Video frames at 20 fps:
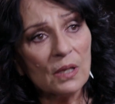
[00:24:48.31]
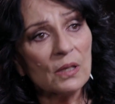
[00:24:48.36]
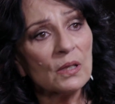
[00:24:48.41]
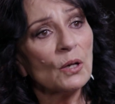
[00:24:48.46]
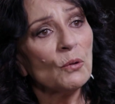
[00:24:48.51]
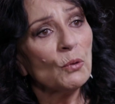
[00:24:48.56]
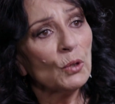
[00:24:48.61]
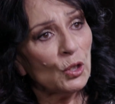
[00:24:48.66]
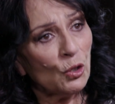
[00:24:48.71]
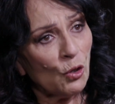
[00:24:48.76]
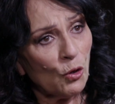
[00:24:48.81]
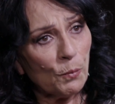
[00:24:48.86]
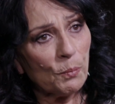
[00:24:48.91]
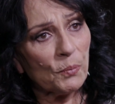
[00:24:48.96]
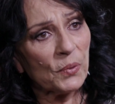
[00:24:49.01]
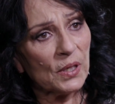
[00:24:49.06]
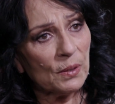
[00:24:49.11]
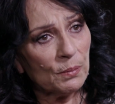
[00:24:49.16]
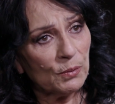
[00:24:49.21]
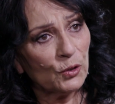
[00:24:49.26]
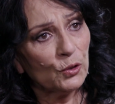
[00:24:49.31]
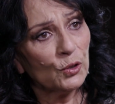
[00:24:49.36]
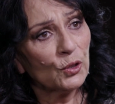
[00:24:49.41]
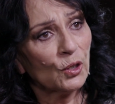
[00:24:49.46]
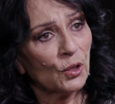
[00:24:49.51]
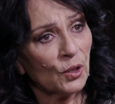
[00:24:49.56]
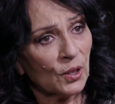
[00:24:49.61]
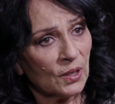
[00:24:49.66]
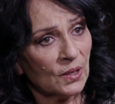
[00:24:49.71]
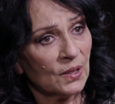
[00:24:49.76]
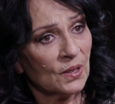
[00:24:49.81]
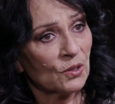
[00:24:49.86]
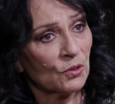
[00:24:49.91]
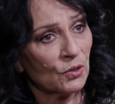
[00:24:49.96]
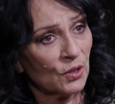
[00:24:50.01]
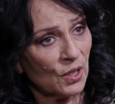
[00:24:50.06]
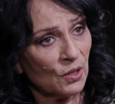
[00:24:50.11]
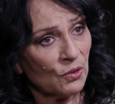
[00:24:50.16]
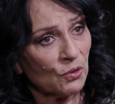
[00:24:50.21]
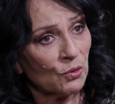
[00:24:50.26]
They were not people who got a
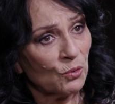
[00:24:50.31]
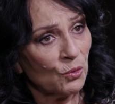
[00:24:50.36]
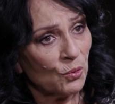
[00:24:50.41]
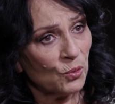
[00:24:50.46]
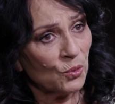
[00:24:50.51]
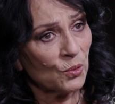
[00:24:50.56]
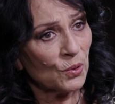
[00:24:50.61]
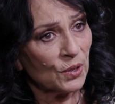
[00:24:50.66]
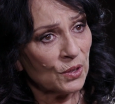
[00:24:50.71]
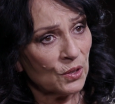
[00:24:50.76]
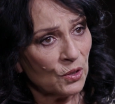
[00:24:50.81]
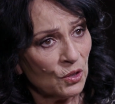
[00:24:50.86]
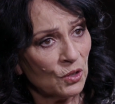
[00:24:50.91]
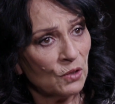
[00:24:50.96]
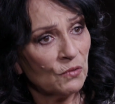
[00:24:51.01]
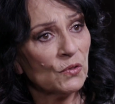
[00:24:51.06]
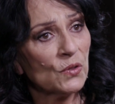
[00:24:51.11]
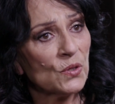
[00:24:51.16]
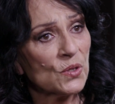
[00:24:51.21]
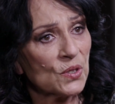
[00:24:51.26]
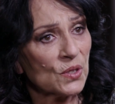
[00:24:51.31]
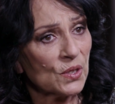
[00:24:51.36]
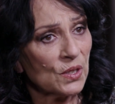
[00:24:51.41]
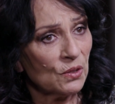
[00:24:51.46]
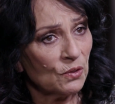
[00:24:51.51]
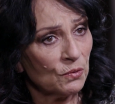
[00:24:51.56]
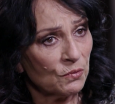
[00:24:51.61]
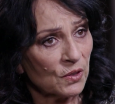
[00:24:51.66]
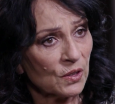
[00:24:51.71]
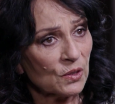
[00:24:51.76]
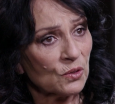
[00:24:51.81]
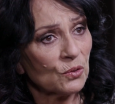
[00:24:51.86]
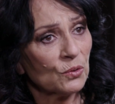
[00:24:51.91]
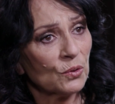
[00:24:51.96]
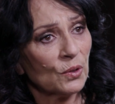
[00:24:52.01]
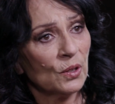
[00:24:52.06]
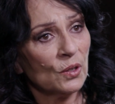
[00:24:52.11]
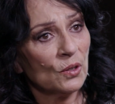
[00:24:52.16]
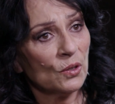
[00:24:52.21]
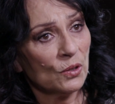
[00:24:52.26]
degree through Auckland University or
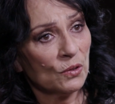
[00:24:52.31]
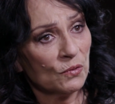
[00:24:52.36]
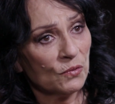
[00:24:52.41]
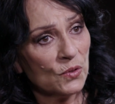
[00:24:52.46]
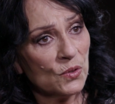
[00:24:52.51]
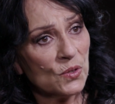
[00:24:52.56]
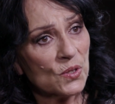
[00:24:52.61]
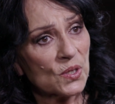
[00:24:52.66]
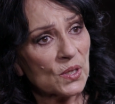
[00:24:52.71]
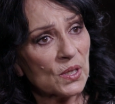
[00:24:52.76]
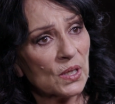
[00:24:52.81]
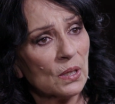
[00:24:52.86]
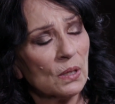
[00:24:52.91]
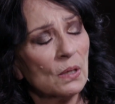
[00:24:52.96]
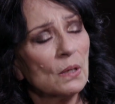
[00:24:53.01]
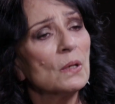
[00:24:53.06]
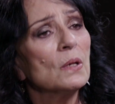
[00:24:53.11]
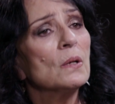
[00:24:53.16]
Victoria University.